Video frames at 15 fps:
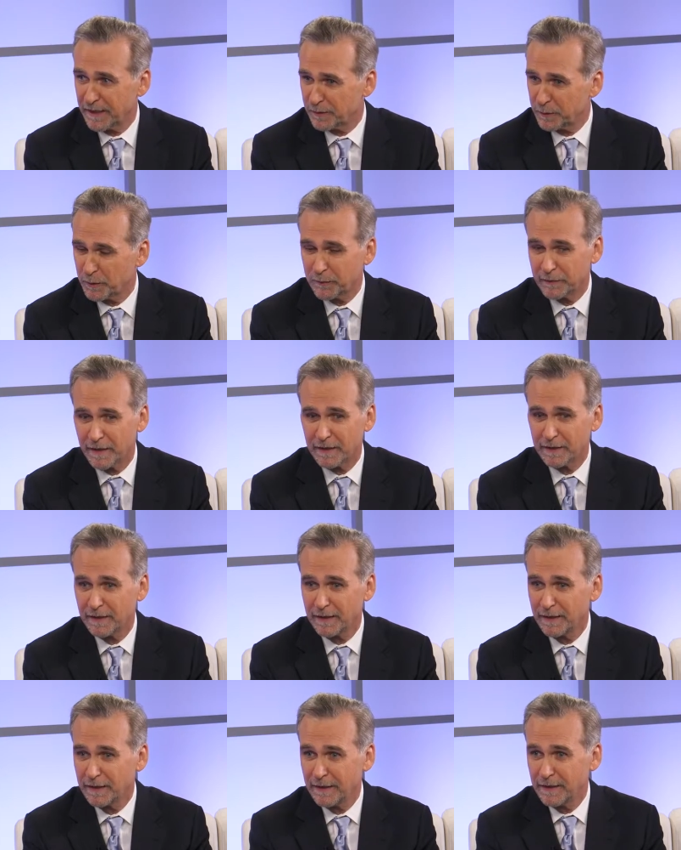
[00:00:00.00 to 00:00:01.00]
I don't know if that
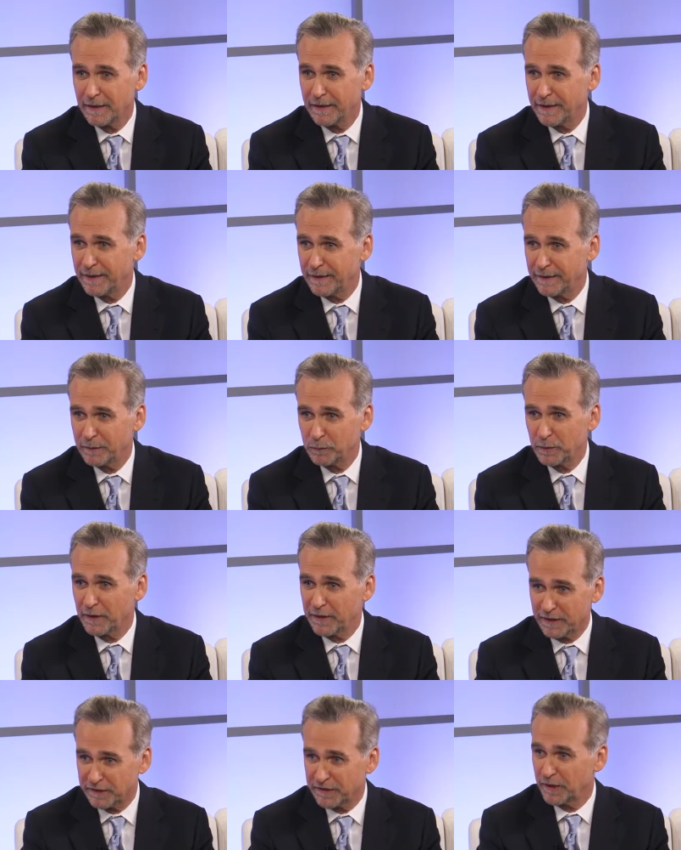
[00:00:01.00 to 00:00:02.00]

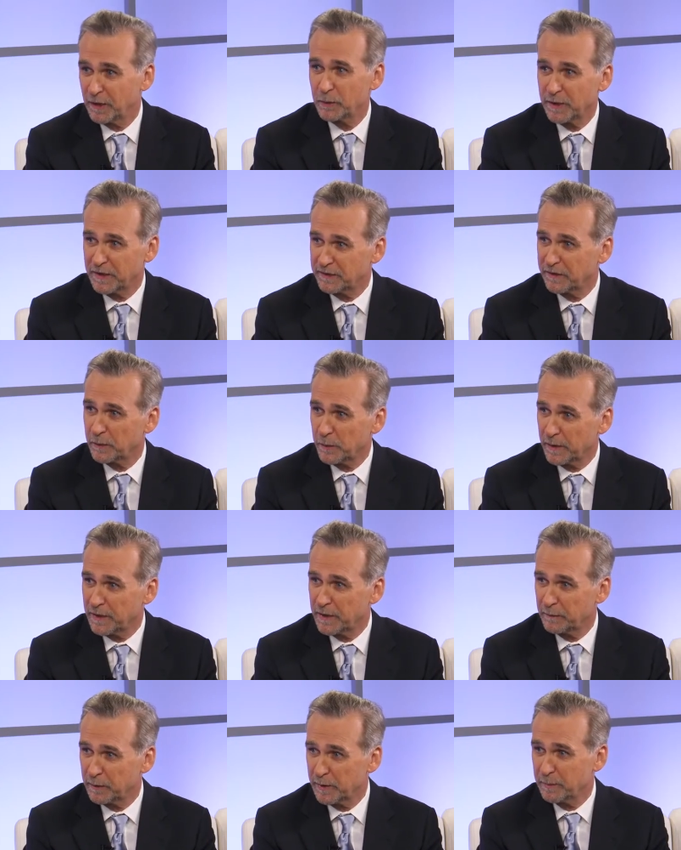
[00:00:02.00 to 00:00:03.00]
really accelerates the
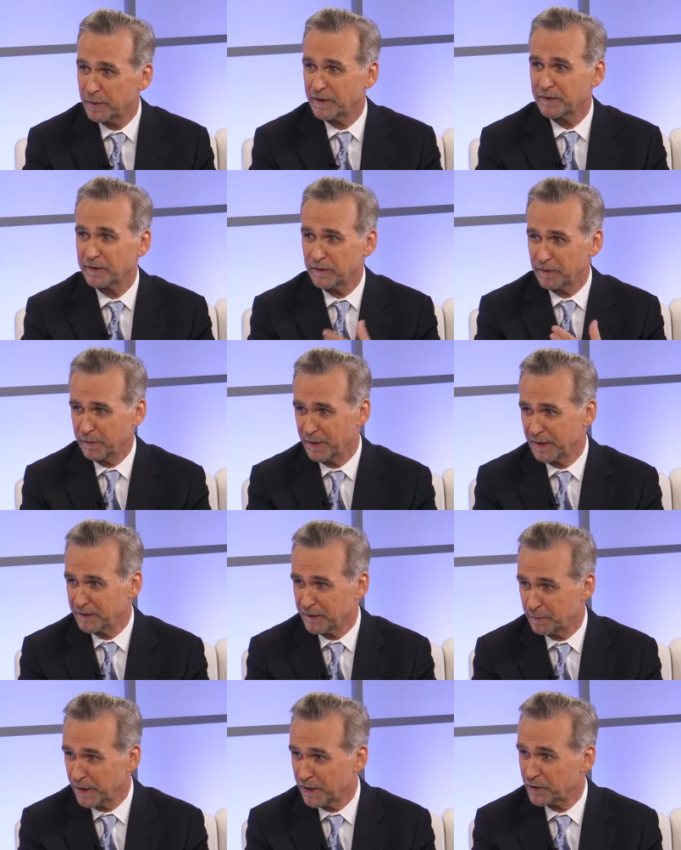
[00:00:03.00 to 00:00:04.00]
recovery, but it certainly
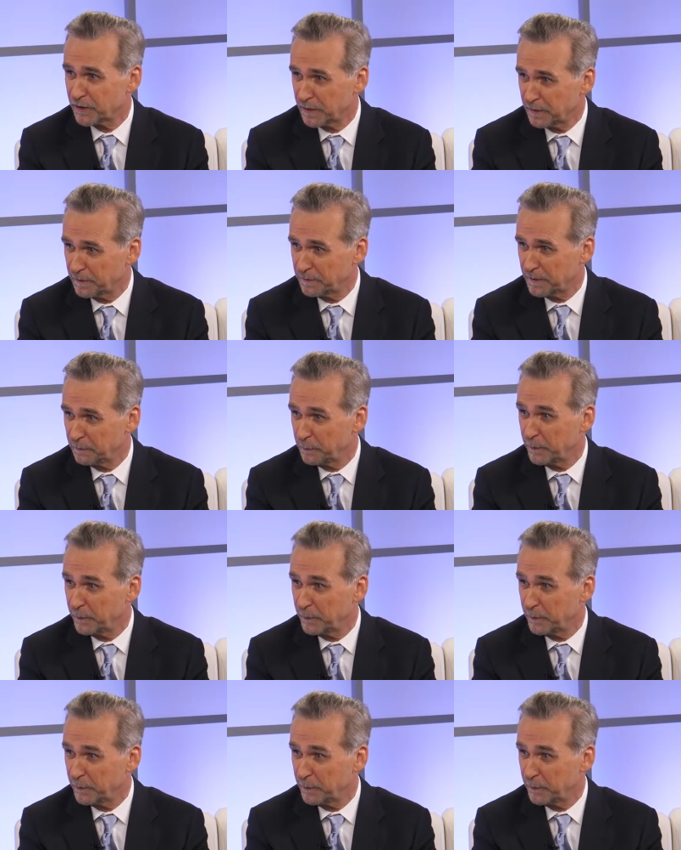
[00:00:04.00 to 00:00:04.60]
makes the patient